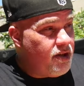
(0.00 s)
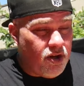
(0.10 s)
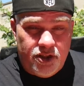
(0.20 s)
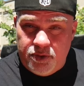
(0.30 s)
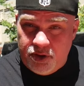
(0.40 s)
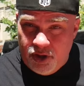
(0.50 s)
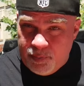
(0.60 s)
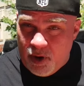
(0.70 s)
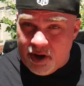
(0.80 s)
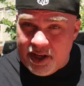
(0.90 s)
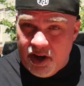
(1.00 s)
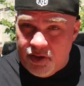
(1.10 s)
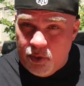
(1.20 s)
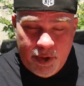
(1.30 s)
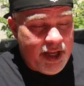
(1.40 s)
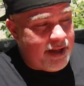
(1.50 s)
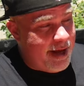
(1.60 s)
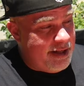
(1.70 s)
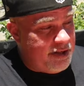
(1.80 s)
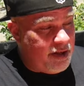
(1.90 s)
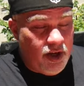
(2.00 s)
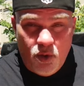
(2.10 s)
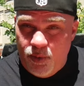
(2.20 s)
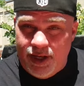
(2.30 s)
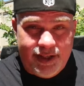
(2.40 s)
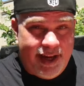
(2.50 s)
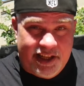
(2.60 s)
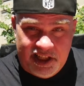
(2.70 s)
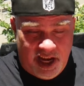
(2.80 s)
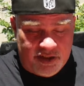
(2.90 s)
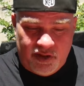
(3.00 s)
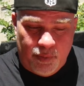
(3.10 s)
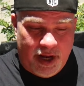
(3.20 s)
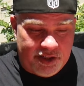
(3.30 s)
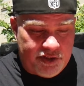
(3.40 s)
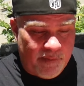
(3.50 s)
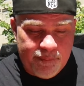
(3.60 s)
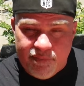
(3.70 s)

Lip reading: good parking on the weekends. Weekdays, not so much.